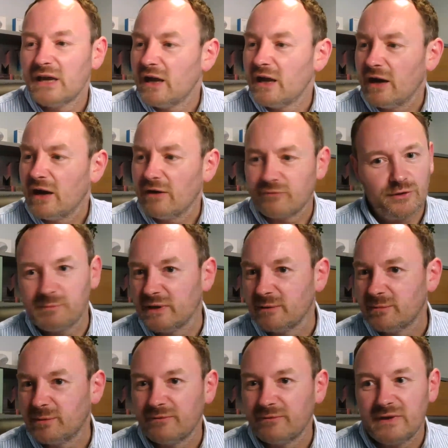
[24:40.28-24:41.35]
I've got to spin
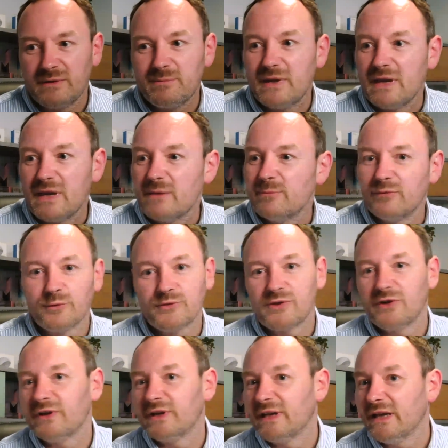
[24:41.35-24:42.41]
up a VPN before
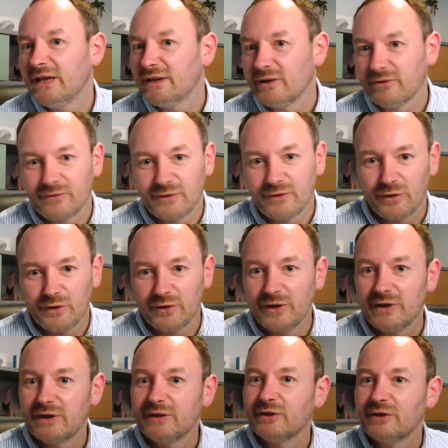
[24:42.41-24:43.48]
signing in. I've got
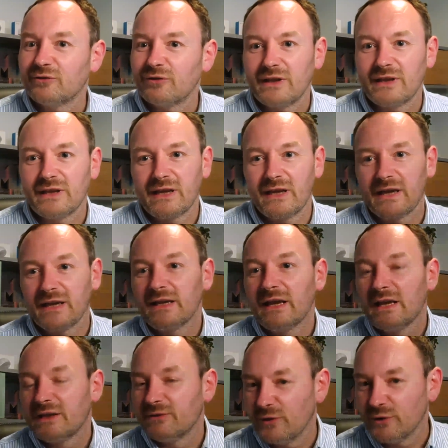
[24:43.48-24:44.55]
to, create that
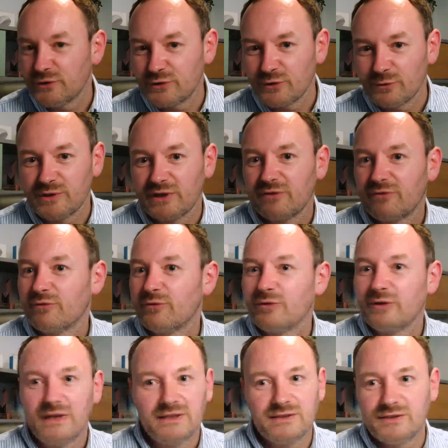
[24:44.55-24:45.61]
device object through the
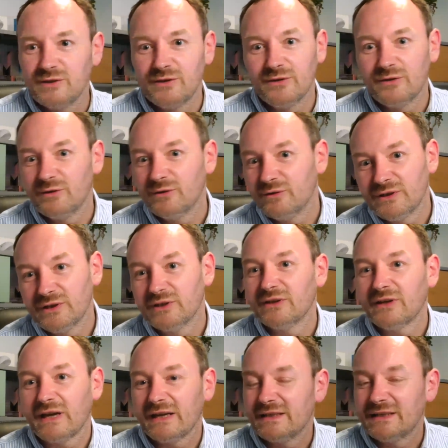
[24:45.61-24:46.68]
Intune
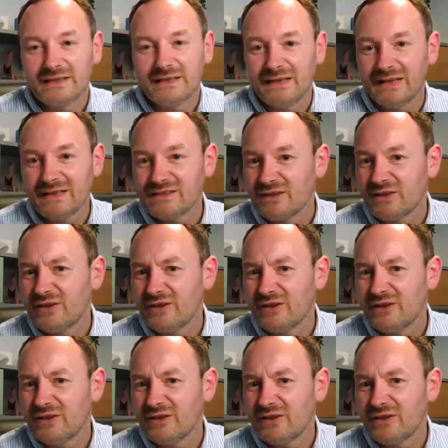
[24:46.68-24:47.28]
AD connector.